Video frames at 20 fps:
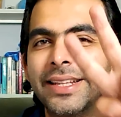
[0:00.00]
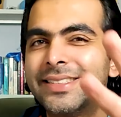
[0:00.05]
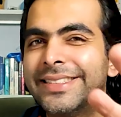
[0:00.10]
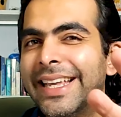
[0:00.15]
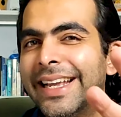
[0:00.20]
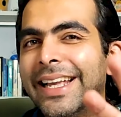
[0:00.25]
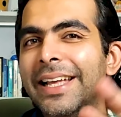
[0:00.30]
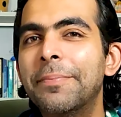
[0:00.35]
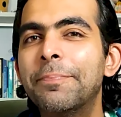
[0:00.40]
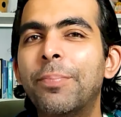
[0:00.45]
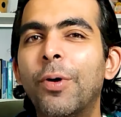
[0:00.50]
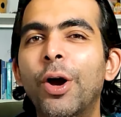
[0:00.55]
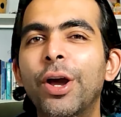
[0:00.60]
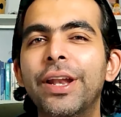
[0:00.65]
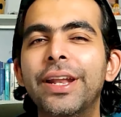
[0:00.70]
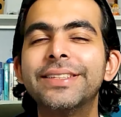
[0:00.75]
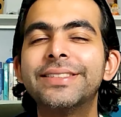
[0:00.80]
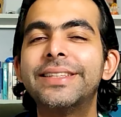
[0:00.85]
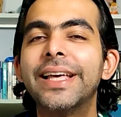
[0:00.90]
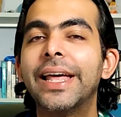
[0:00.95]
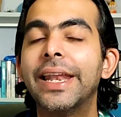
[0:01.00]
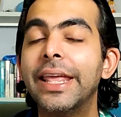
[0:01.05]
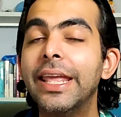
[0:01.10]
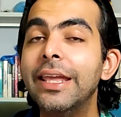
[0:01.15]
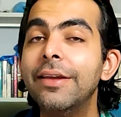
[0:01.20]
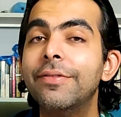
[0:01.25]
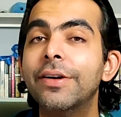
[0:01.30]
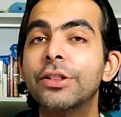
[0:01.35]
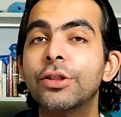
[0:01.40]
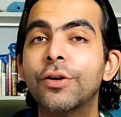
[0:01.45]
second point is that
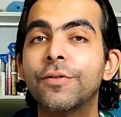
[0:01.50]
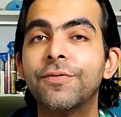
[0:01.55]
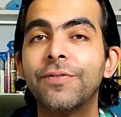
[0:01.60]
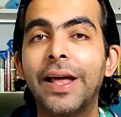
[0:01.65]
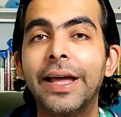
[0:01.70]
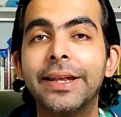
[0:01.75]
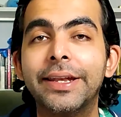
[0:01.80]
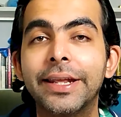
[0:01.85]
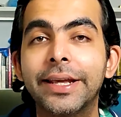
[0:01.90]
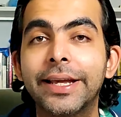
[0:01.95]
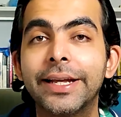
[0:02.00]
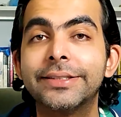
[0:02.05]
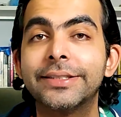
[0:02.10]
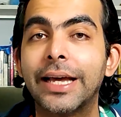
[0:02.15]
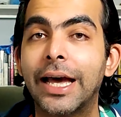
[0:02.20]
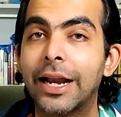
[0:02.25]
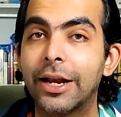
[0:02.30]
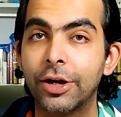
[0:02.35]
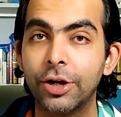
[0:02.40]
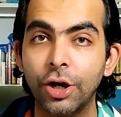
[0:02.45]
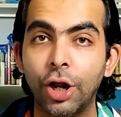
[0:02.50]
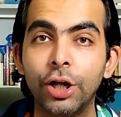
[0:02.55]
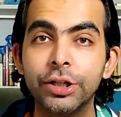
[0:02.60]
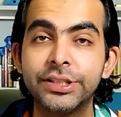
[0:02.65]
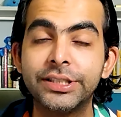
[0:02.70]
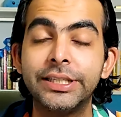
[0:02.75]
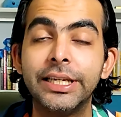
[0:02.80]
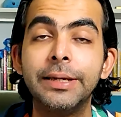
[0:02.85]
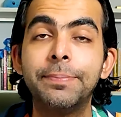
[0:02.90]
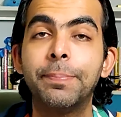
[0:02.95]
even though flight tickets are
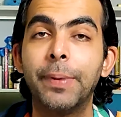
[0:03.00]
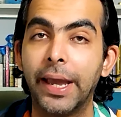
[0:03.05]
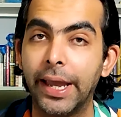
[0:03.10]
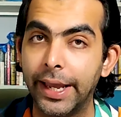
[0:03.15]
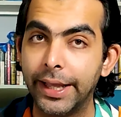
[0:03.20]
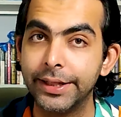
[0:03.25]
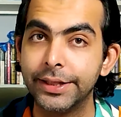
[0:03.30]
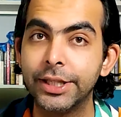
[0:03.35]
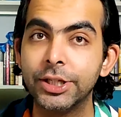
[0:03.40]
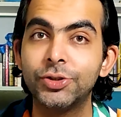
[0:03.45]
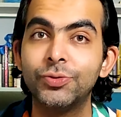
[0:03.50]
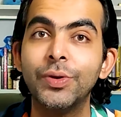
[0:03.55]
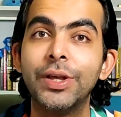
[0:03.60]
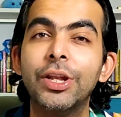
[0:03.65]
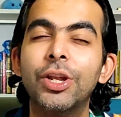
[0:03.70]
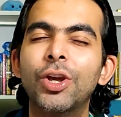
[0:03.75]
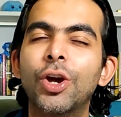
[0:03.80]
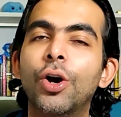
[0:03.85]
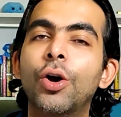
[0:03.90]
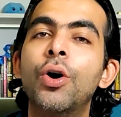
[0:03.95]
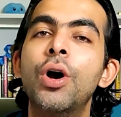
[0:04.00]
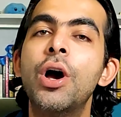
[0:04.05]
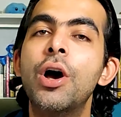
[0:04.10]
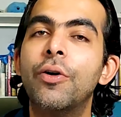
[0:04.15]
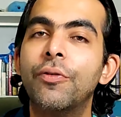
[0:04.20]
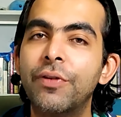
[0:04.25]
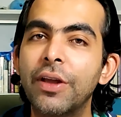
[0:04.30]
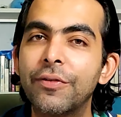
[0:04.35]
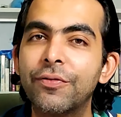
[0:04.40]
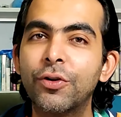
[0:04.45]
not cheap, in this video
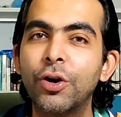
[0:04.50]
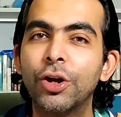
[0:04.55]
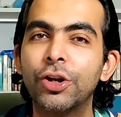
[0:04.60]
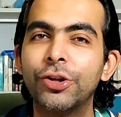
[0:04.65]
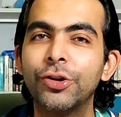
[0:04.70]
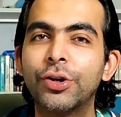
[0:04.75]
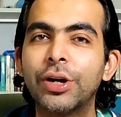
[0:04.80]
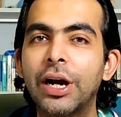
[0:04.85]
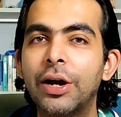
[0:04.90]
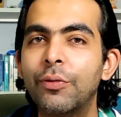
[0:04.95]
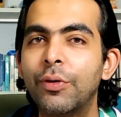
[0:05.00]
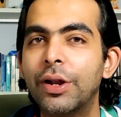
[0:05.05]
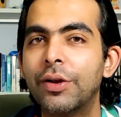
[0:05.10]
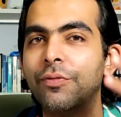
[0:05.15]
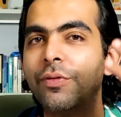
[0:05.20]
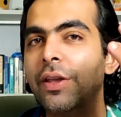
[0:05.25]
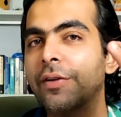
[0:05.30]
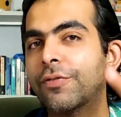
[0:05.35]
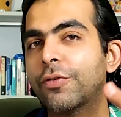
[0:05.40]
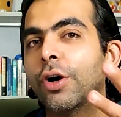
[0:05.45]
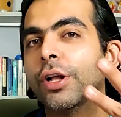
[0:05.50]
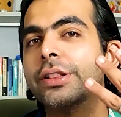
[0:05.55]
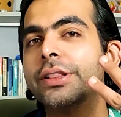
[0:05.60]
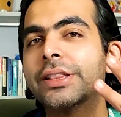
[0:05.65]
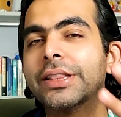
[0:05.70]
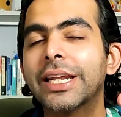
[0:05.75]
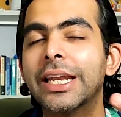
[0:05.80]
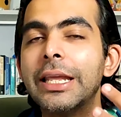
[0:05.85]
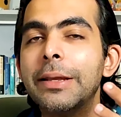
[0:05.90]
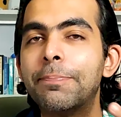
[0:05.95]
we have got you covered. We have
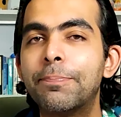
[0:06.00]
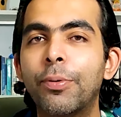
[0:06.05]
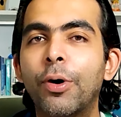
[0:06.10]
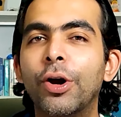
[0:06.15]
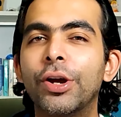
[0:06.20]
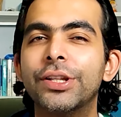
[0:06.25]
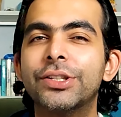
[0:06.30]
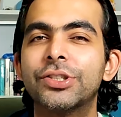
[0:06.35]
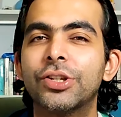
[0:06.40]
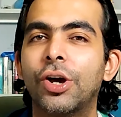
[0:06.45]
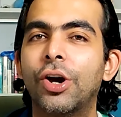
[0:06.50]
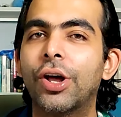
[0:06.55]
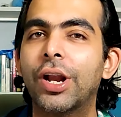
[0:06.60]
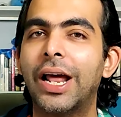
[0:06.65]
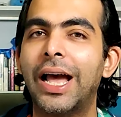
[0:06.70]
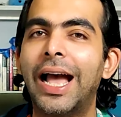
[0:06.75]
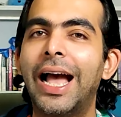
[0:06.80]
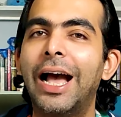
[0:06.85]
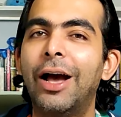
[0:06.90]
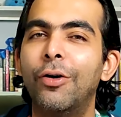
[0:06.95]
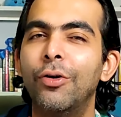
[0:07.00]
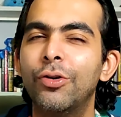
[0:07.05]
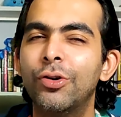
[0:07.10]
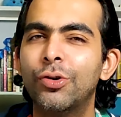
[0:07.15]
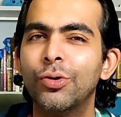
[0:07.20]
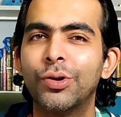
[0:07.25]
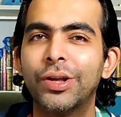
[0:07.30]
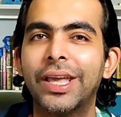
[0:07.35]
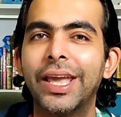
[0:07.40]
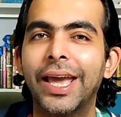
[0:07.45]
got 3 points on how
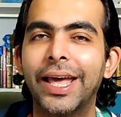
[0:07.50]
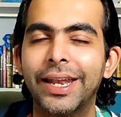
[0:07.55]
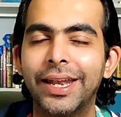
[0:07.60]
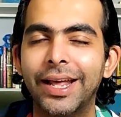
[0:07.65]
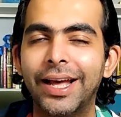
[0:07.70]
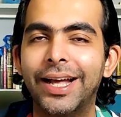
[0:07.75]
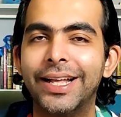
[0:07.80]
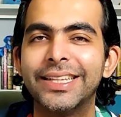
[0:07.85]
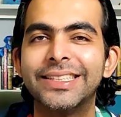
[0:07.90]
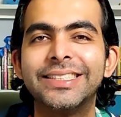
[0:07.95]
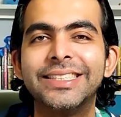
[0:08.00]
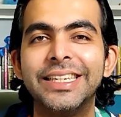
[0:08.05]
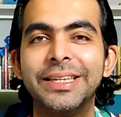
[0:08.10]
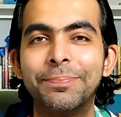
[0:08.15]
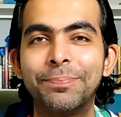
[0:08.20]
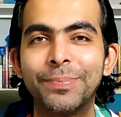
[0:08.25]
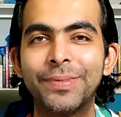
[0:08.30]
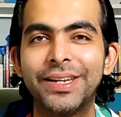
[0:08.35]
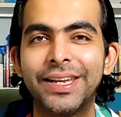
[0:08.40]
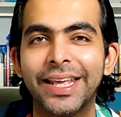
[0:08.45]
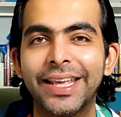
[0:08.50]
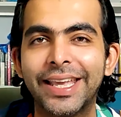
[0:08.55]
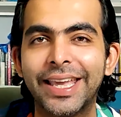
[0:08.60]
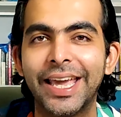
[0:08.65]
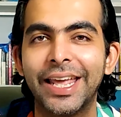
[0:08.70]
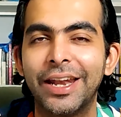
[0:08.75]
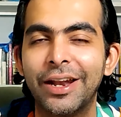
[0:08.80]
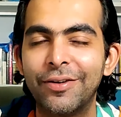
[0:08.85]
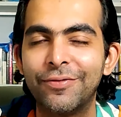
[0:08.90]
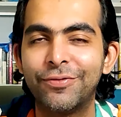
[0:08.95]
to get a cheap
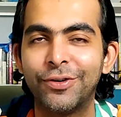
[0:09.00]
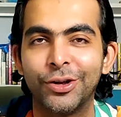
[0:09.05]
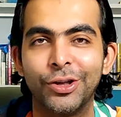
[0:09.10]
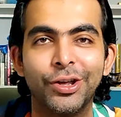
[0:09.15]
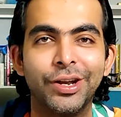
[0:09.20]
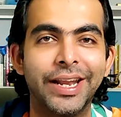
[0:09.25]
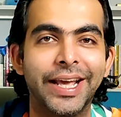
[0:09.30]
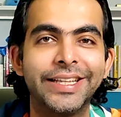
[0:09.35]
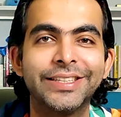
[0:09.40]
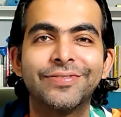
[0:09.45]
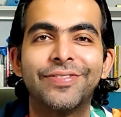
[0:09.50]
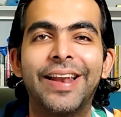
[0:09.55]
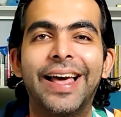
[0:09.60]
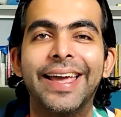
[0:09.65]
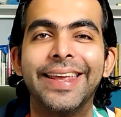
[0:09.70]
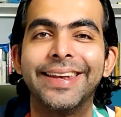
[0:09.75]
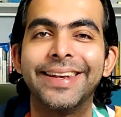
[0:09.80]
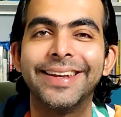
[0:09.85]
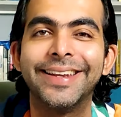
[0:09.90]
ticket for your next flight.